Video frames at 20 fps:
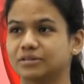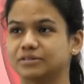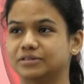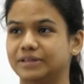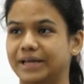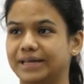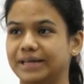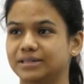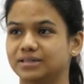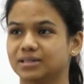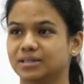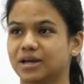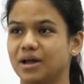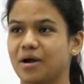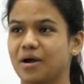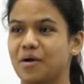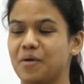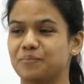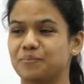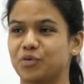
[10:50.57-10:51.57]
Right?
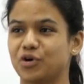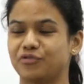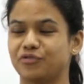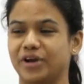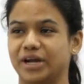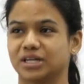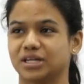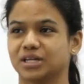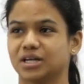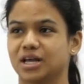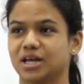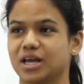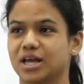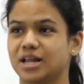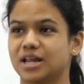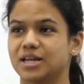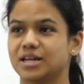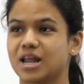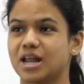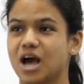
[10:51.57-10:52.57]
Perfect.
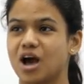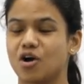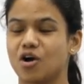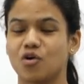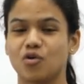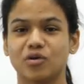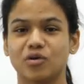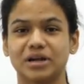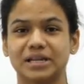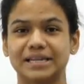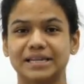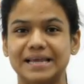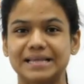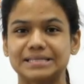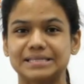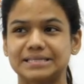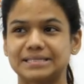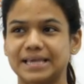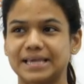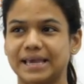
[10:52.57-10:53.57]
Now
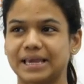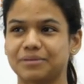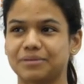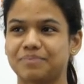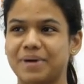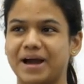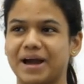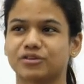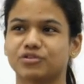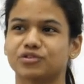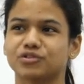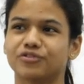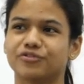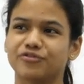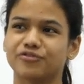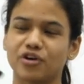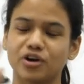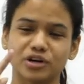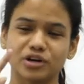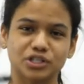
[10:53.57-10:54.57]
let's take it back to the
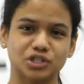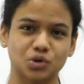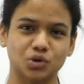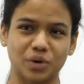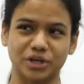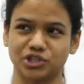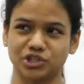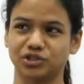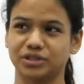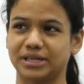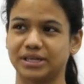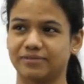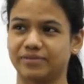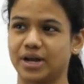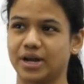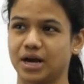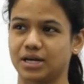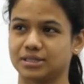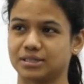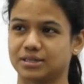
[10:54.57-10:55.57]
first question that
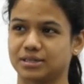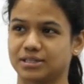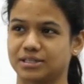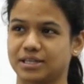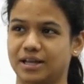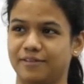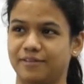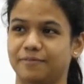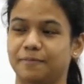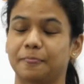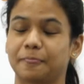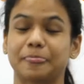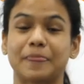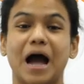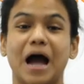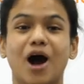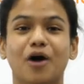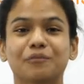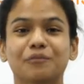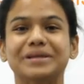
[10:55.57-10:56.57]
we asked ourselves.
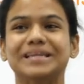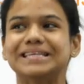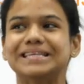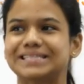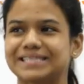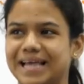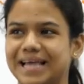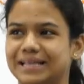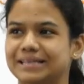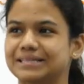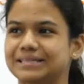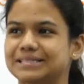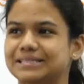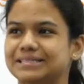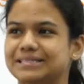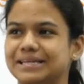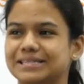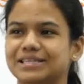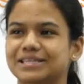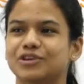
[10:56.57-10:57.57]
How many cells
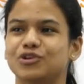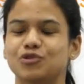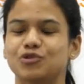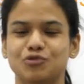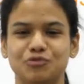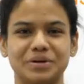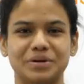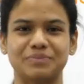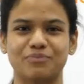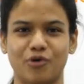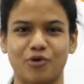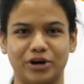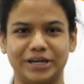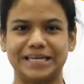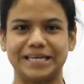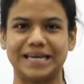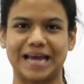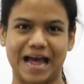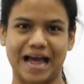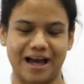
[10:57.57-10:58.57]
does a human
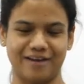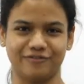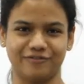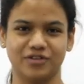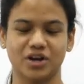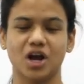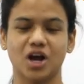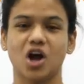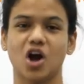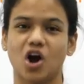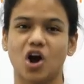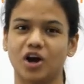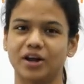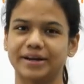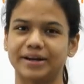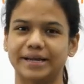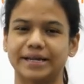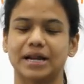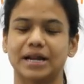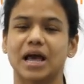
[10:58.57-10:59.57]
body have?
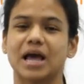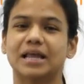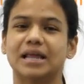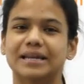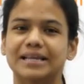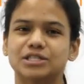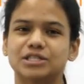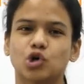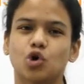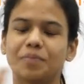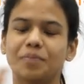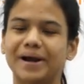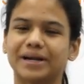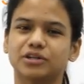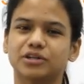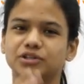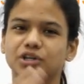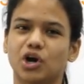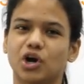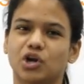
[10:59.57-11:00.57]
Alright, let's go back
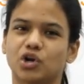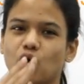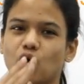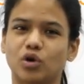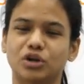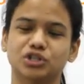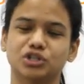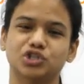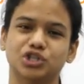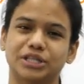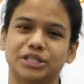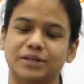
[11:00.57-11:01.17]
to the analogy